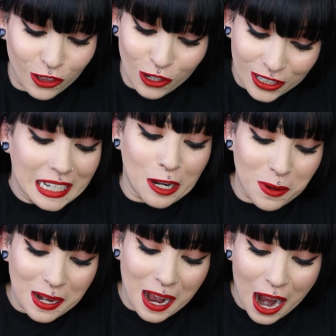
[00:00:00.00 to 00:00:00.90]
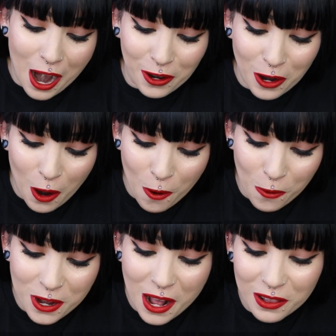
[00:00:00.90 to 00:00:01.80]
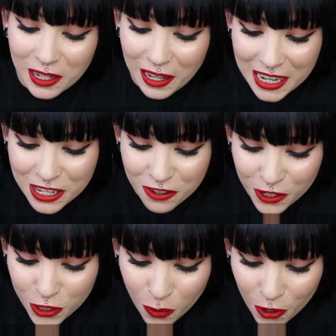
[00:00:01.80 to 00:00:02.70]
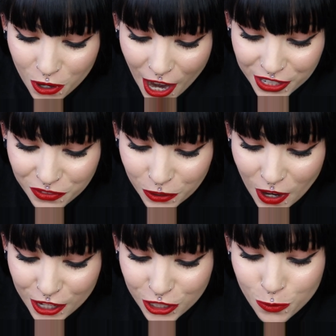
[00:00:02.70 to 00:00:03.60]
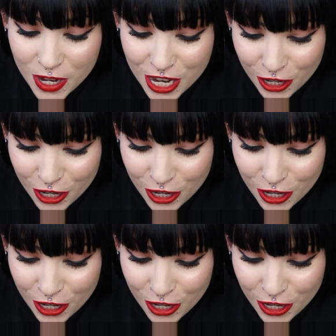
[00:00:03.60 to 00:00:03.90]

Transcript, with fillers: It looks like we got our own little individual Nosferatu